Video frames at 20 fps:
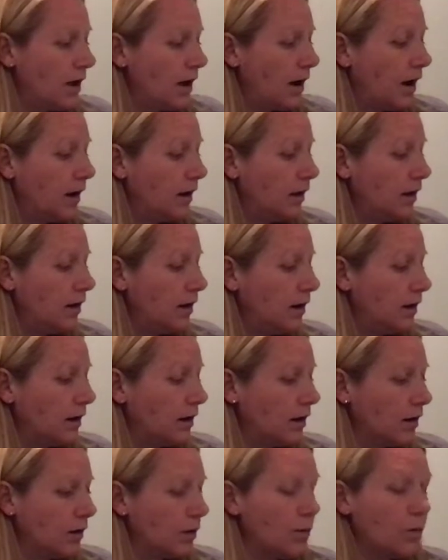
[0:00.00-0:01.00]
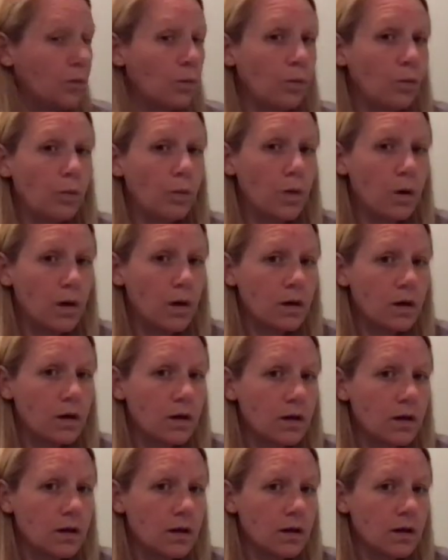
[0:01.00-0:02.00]
I hear w,
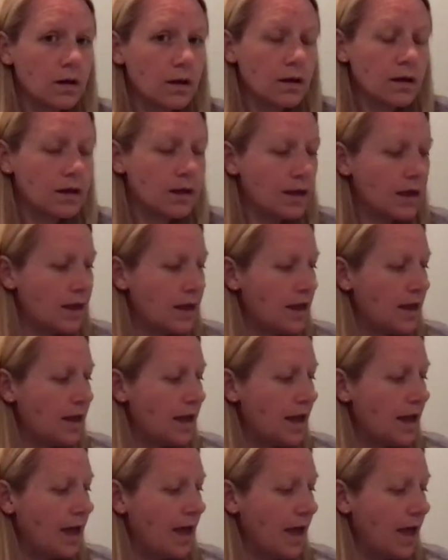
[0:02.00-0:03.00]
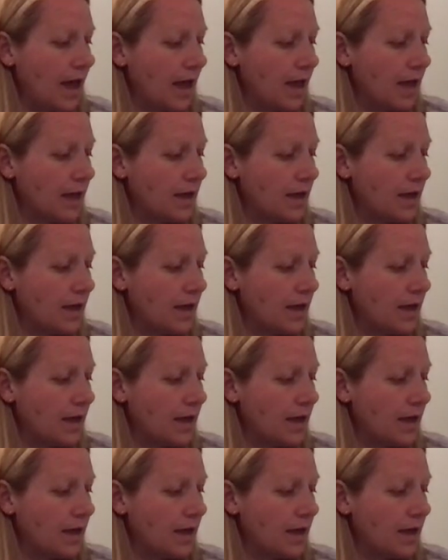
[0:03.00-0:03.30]
s.